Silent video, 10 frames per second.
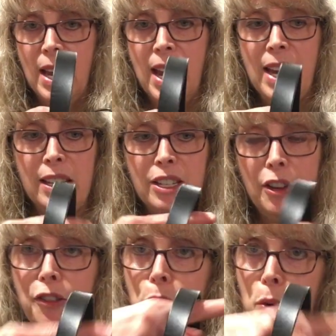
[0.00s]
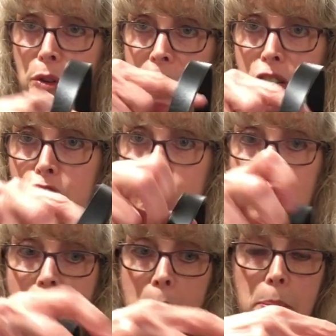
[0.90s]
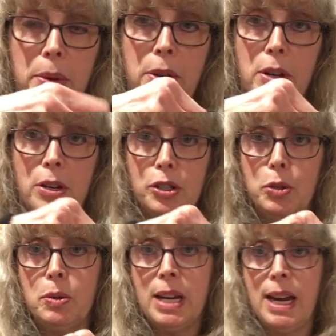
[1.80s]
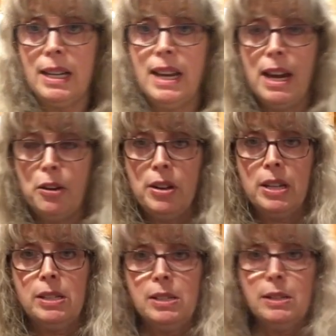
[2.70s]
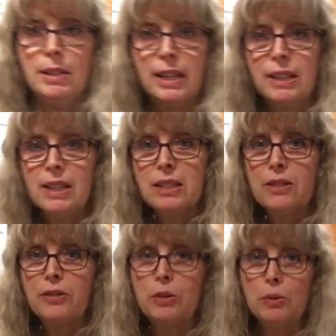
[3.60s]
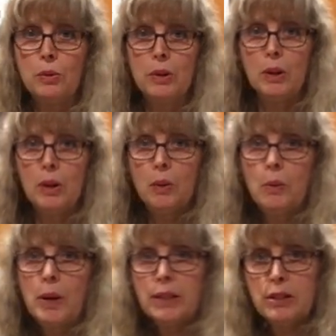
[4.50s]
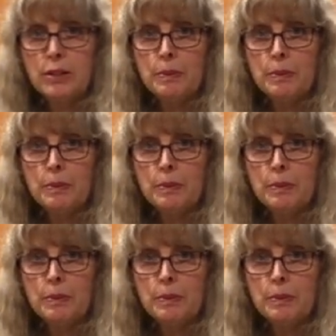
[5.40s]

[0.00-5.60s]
And a four inch drop. So you can carry it like this if you want.